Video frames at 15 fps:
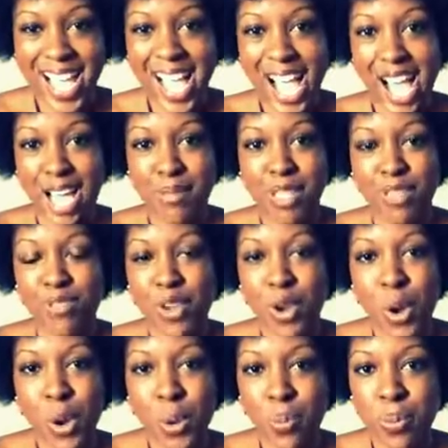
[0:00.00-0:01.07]
if
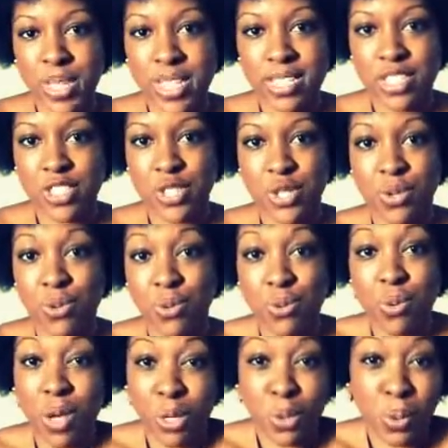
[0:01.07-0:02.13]
you're open
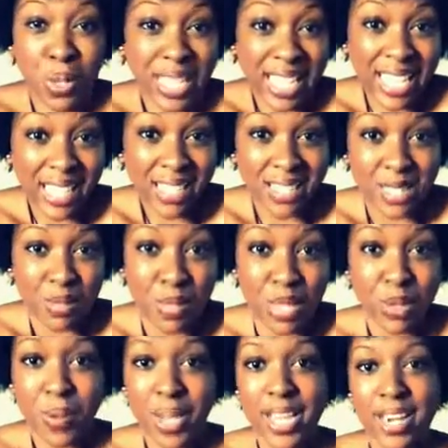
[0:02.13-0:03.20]
to a quickie, to be
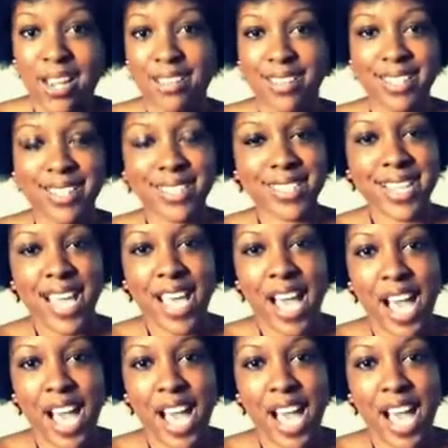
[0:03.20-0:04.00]
quite honest,